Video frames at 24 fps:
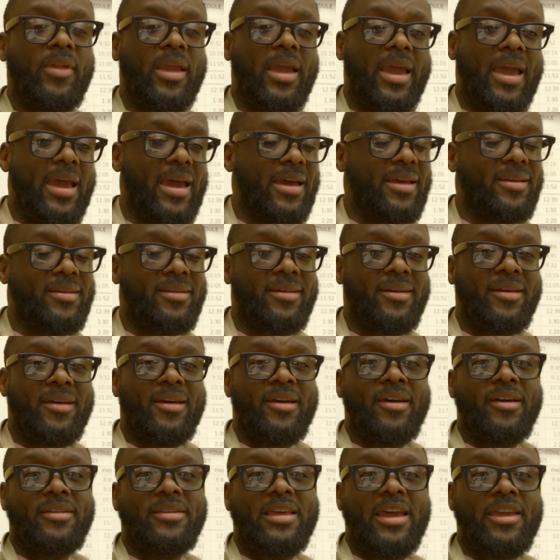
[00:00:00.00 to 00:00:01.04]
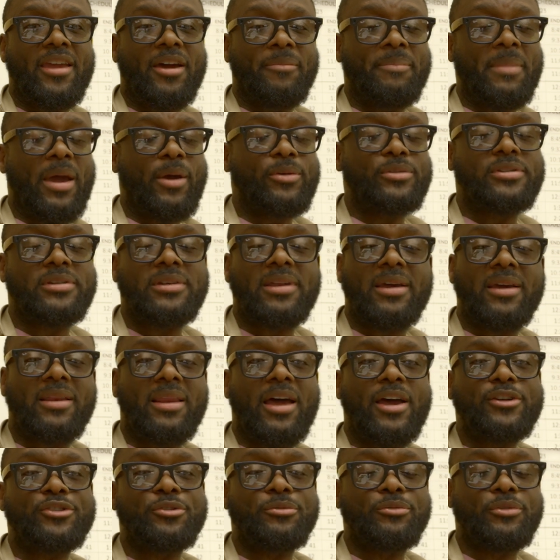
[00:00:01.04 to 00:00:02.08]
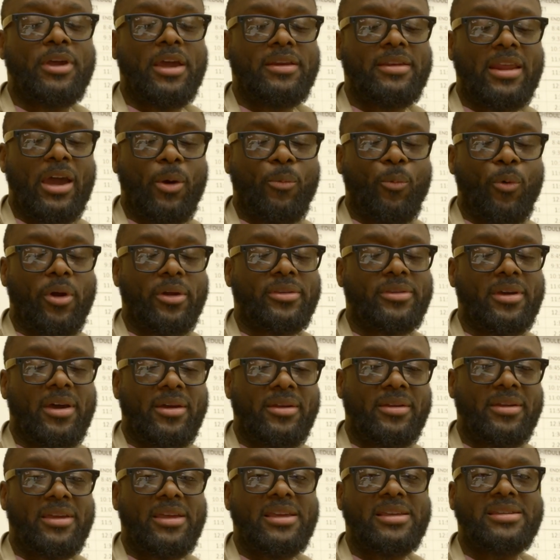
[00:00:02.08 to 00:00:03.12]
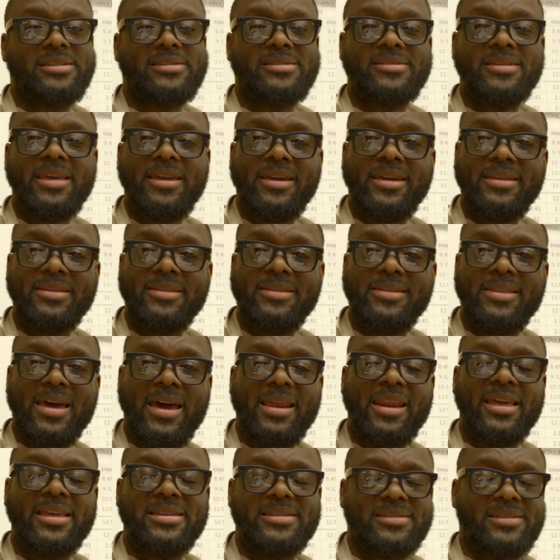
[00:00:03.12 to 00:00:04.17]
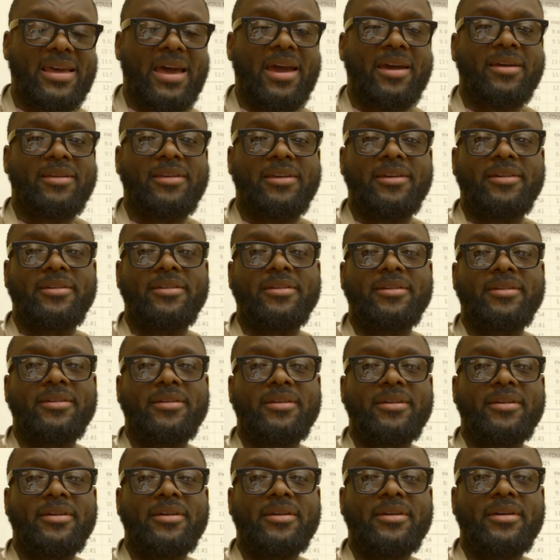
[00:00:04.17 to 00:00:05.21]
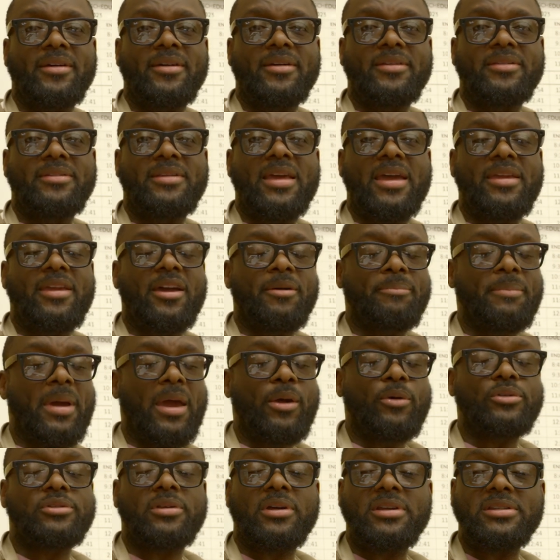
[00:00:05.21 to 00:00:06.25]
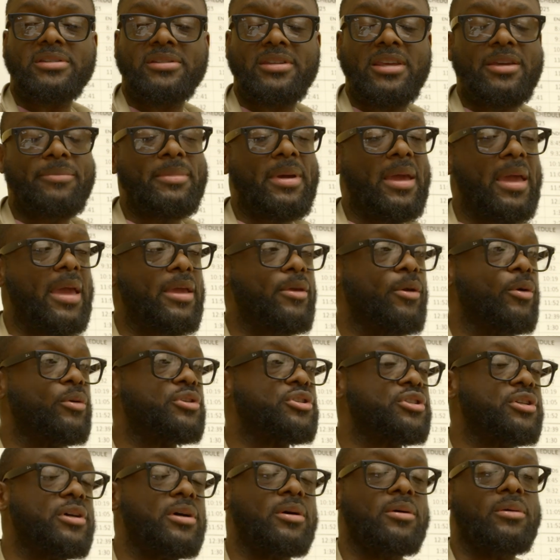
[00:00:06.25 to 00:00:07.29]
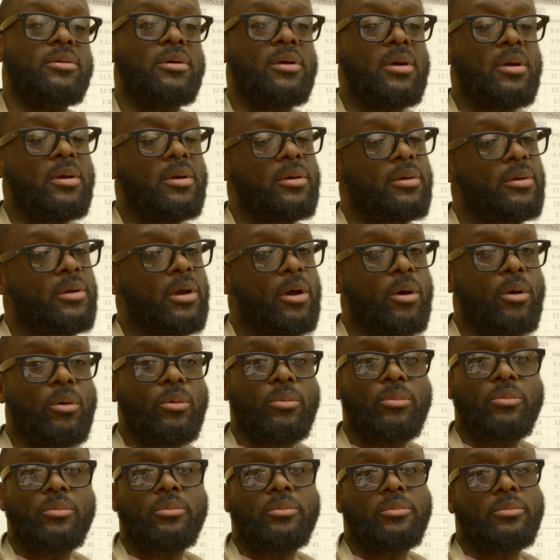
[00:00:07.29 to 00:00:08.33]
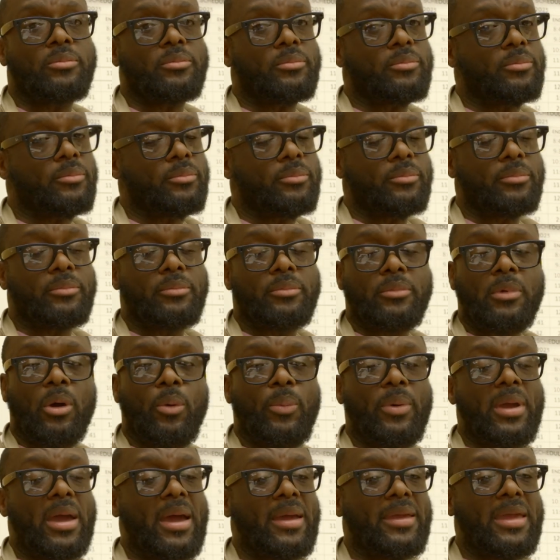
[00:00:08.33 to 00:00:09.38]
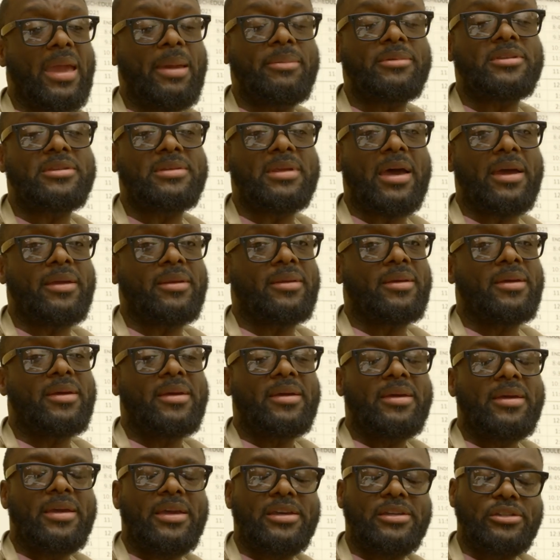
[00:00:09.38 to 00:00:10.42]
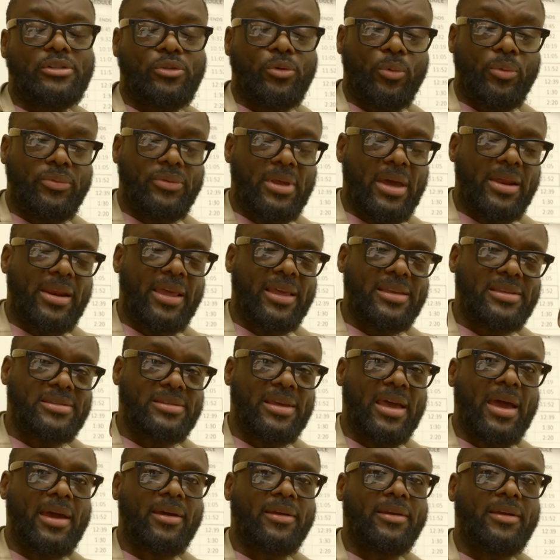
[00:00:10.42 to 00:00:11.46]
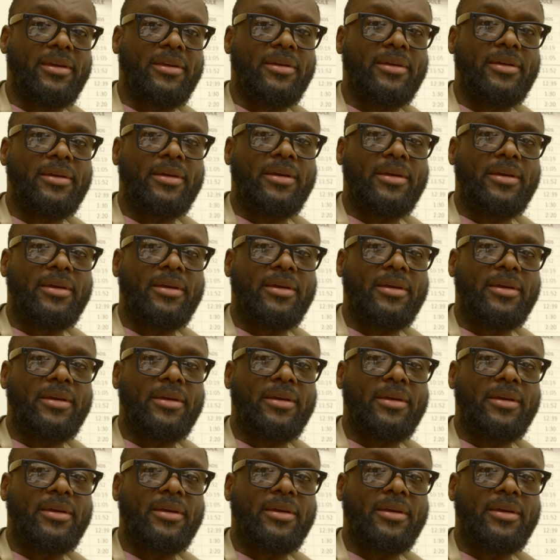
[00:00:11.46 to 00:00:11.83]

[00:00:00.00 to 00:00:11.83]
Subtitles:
And that young man who's in the classroom getting that work done is thinking that exactly. That young man who's telling his teammate, hey, yo, chill, we got a game tonight, is doing that exactly.